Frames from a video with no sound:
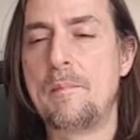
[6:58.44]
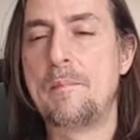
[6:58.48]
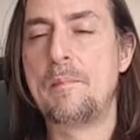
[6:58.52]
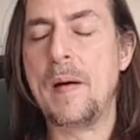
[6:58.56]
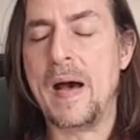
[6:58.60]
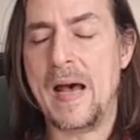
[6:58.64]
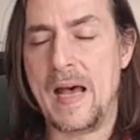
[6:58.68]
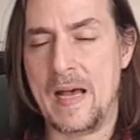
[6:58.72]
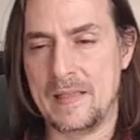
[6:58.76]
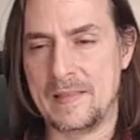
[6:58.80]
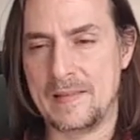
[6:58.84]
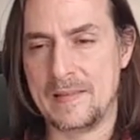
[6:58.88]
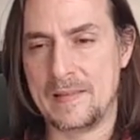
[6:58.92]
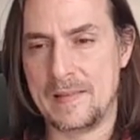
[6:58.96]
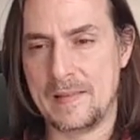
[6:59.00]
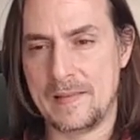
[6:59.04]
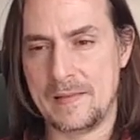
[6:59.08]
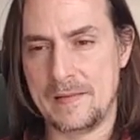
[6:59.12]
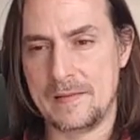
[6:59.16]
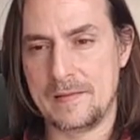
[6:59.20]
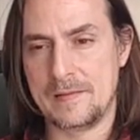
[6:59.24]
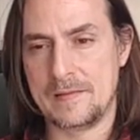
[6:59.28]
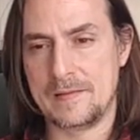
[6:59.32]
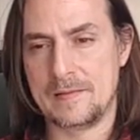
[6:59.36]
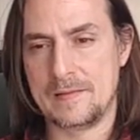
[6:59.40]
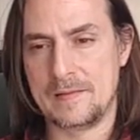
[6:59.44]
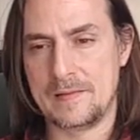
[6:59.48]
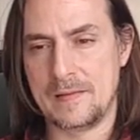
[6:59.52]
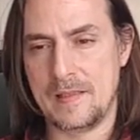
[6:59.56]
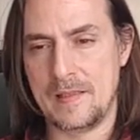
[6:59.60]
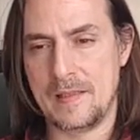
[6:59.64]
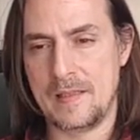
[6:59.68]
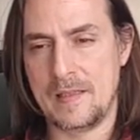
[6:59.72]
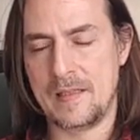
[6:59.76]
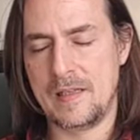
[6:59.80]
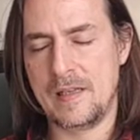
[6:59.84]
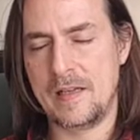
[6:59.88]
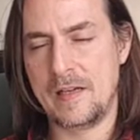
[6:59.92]
but,
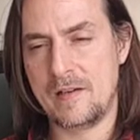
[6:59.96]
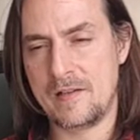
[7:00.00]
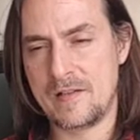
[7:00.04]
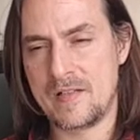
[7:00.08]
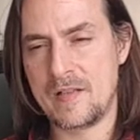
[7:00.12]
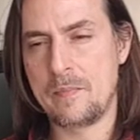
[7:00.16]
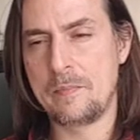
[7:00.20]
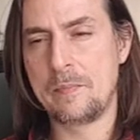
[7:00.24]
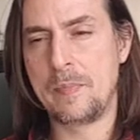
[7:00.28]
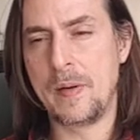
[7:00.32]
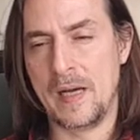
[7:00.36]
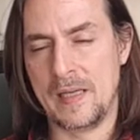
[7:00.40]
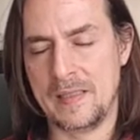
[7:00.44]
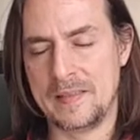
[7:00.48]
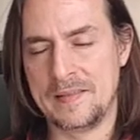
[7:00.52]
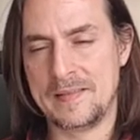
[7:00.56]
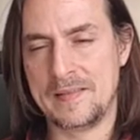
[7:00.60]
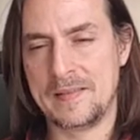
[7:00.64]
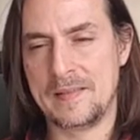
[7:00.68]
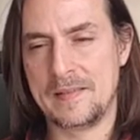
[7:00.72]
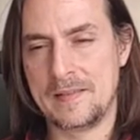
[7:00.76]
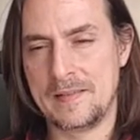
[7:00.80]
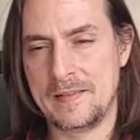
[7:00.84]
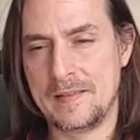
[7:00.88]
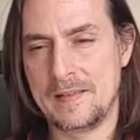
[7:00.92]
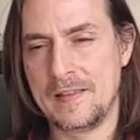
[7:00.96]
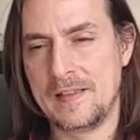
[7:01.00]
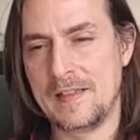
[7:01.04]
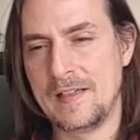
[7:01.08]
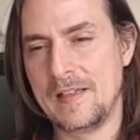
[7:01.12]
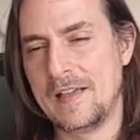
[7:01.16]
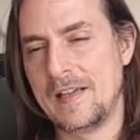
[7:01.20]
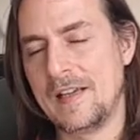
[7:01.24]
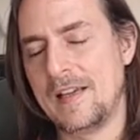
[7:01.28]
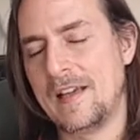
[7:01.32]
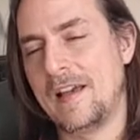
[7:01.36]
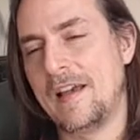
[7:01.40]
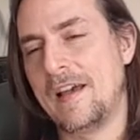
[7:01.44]
and here's a but,
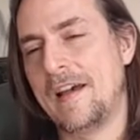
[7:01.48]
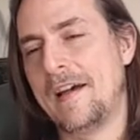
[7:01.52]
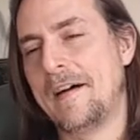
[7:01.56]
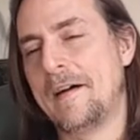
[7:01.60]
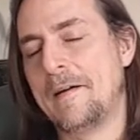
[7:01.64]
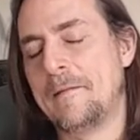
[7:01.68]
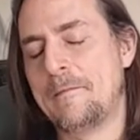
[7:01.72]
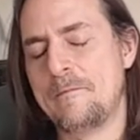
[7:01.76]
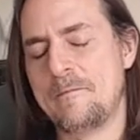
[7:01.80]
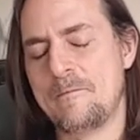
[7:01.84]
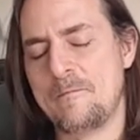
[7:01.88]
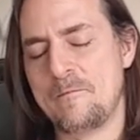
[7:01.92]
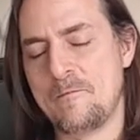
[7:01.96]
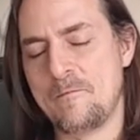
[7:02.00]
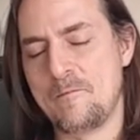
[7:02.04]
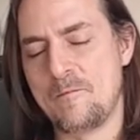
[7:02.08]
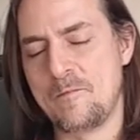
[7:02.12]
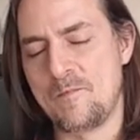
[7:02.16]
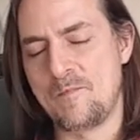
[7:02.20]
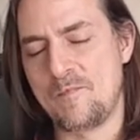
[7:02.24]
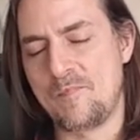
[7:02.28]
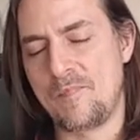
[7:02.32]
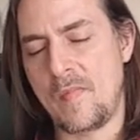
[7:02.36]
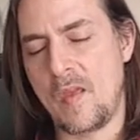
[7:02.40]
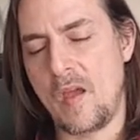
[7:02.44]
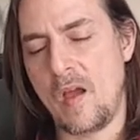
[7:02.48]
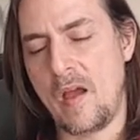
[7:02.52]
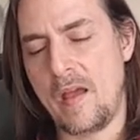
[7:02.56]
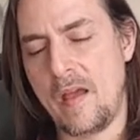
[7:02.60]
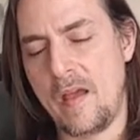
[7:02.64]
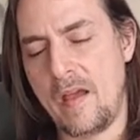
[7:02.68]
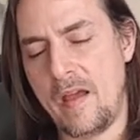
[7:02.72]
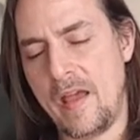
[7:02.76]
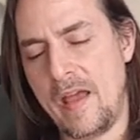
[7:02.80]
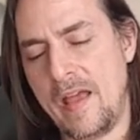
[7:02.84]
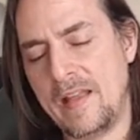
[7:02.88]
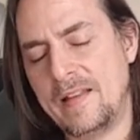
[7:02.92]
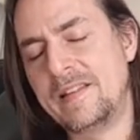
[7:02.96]
um,
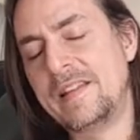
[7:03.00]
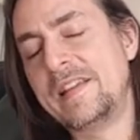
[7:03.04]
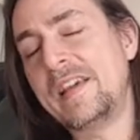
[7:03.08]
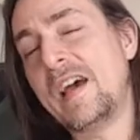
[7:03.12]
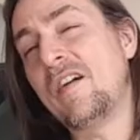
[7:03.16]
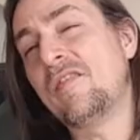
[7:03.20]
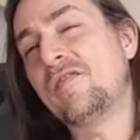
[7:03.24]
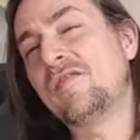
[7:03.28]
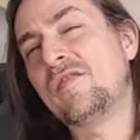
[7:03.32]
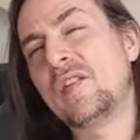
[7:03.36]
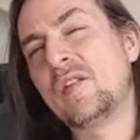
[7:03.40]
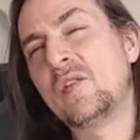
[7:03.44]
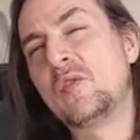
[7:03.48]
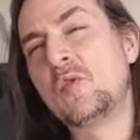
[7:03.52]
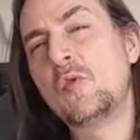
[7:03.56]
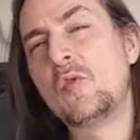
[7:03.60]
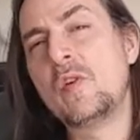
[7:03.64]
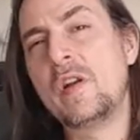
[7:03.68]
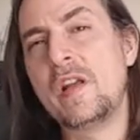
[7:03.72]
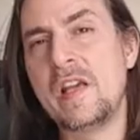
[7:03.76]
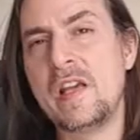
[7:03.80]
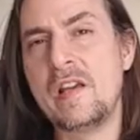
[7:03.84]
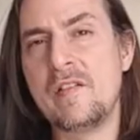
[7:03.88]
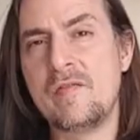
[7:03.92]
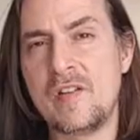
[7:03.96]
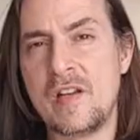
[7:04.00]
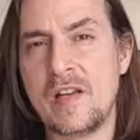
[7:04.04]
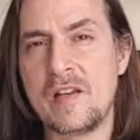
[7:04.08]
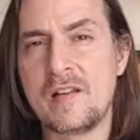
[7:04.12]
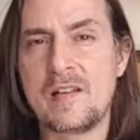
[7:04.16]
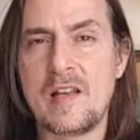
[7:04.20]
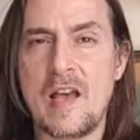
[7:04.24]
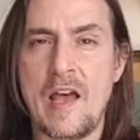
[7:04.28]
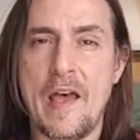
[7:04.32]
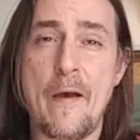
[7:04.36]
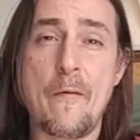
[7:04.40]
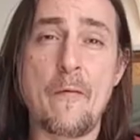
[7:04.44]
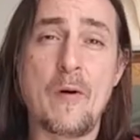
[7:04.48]
at the afternoon, evening
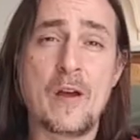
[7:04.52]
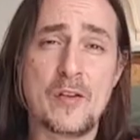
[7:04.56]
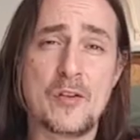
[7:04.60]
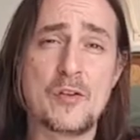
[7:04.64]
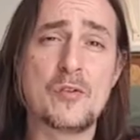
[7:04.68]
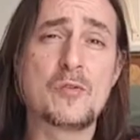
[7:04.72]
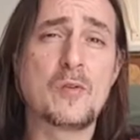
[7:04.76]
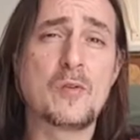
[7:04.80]
time, I want you